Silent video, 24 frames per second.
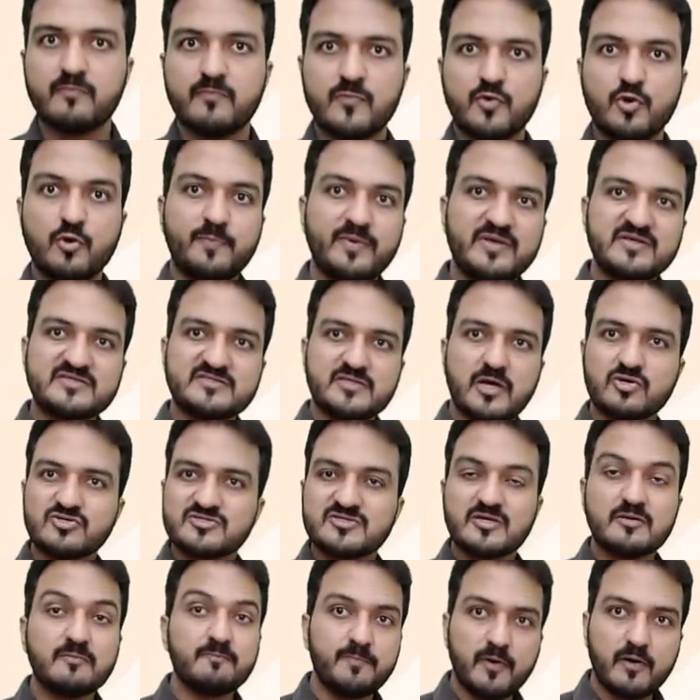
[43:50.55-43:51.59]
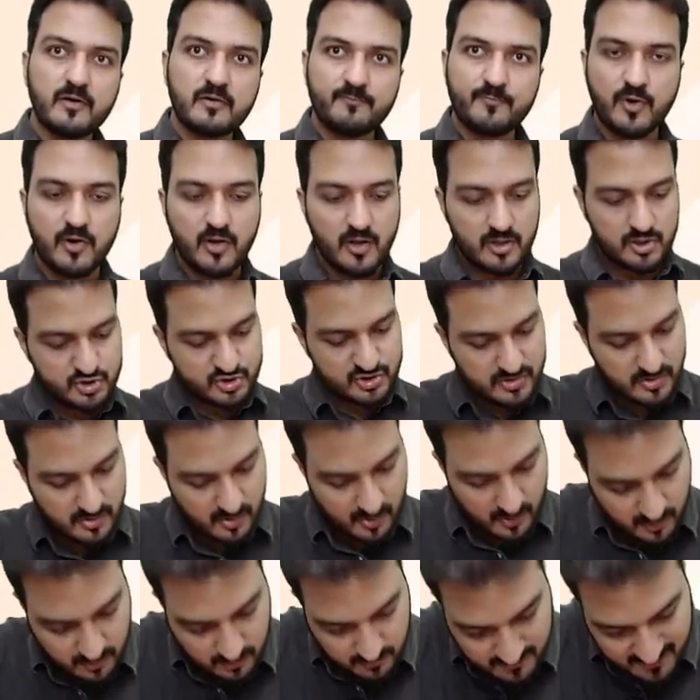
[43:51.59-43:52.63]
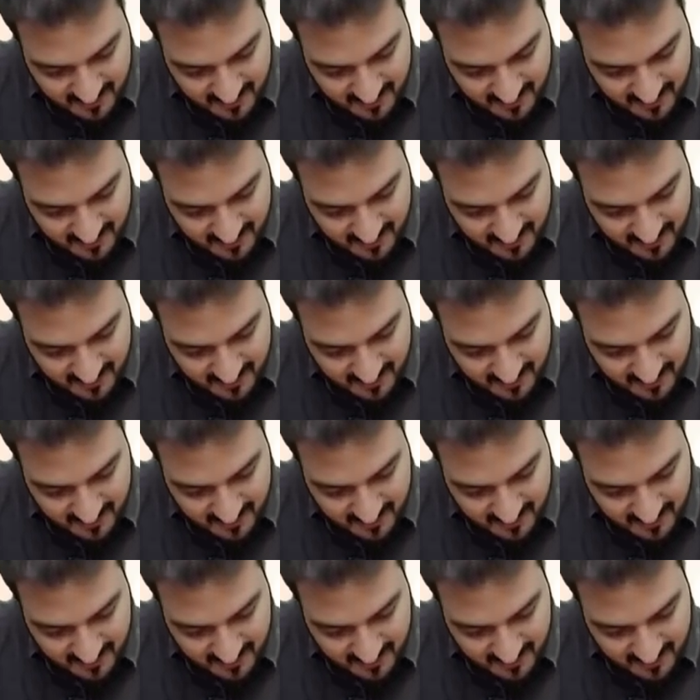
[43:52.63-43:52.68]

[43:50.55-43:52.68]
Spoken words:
Rupees 1000 per production run